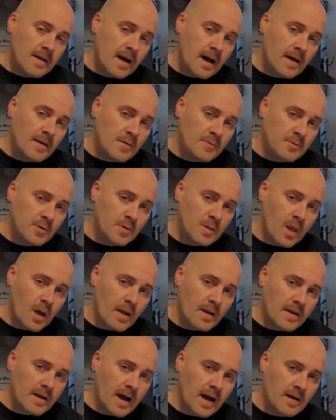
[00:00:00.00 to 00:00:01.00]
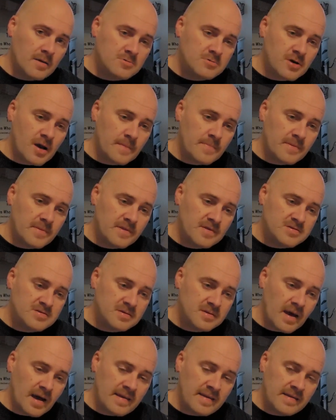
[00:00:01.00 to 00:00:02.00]
I don't do a lot of coyote trapping
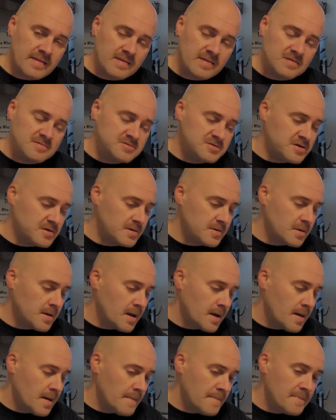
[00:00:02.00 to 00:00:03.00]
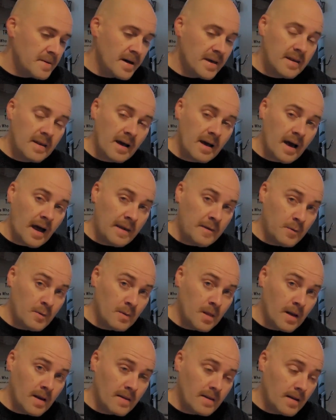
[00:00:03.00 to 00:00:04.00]
I didn't this year, but I'm
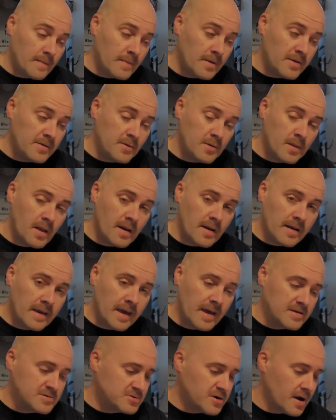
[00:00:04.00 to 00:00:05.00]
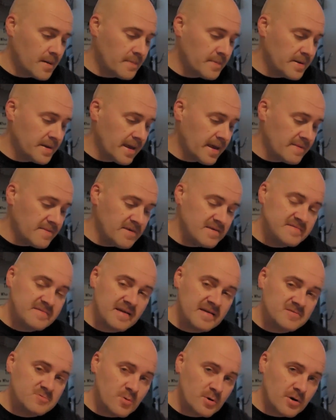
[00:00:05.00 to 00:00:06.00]
going to do a lot of cat trapping, and these
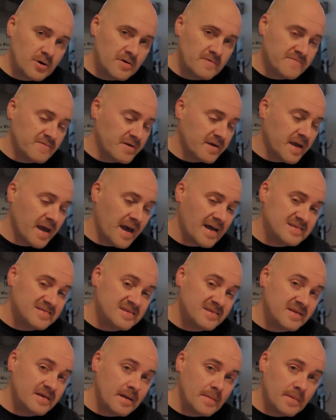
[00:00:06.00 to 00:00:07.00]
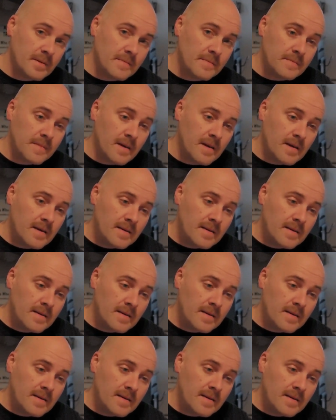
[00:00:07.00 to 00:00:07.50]
things work good for cats, and then I'm going to